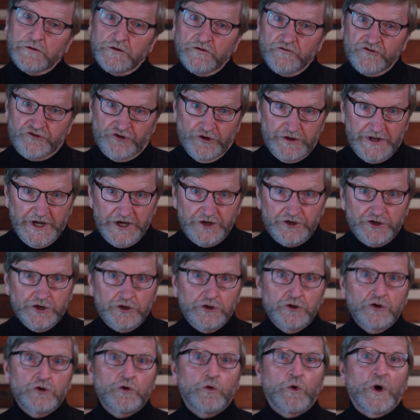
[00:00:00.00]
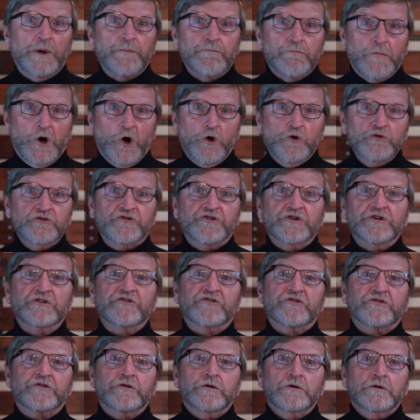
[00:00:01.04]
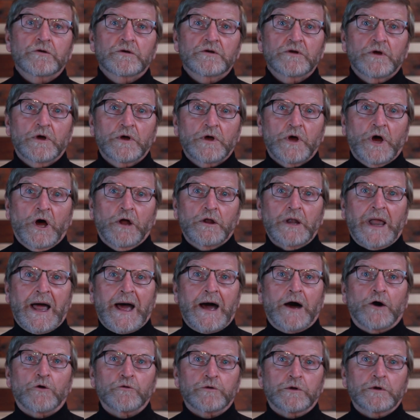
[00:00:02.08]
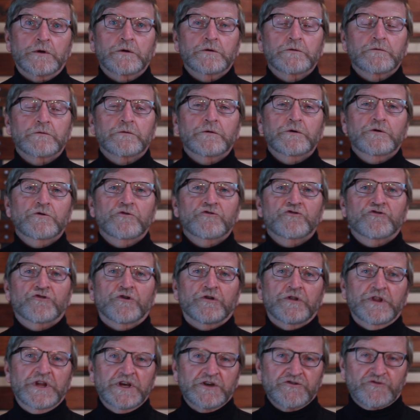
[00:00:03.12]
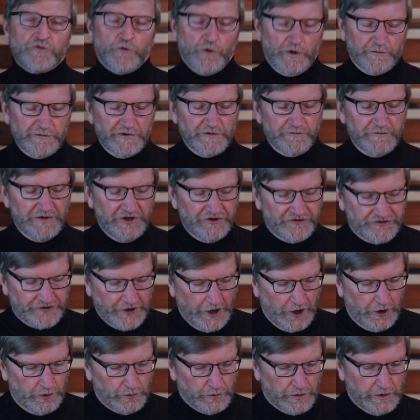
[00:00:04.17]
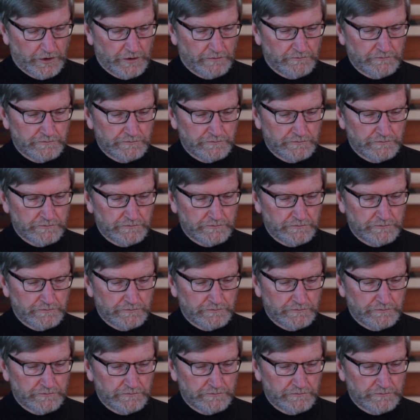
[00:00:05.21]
Should they do what Moses allowed? Should this woman be stoned?